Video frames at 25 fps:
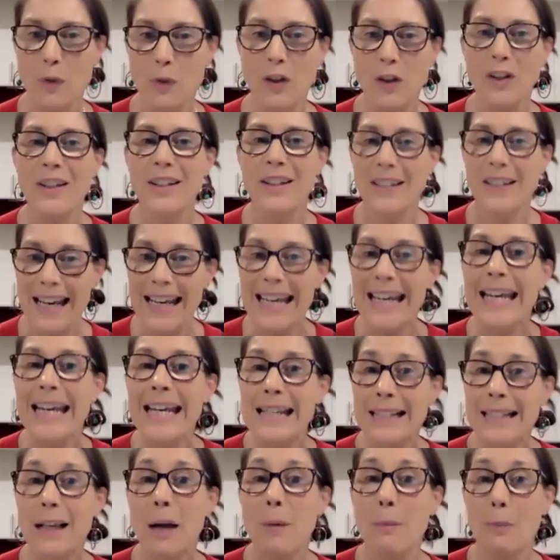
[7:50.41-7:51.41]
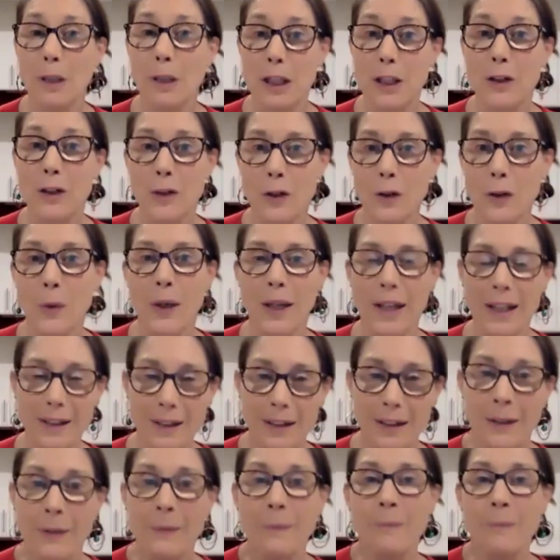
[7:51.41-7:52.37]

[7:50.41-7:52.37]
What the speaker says: So seeing somebody do it